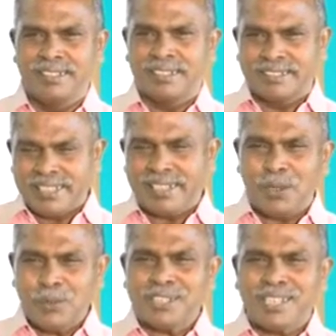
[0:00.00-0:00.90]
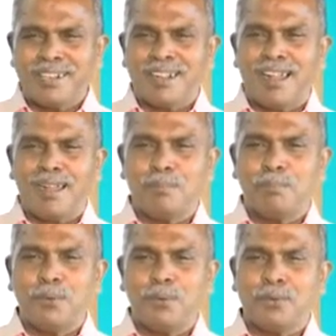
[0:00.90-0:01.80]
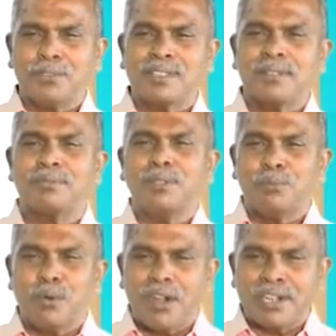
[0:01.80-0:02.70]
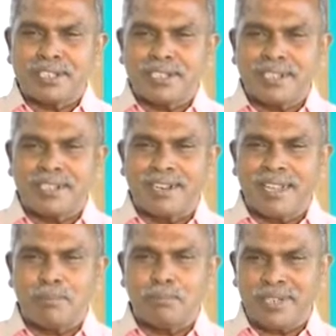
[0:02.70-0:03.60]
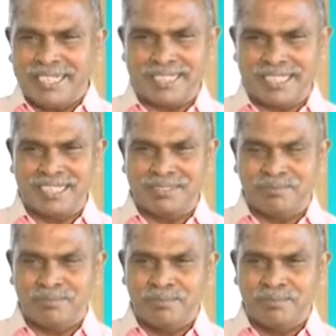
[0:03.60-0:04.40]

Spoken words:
The clouds are composed of the water droplets.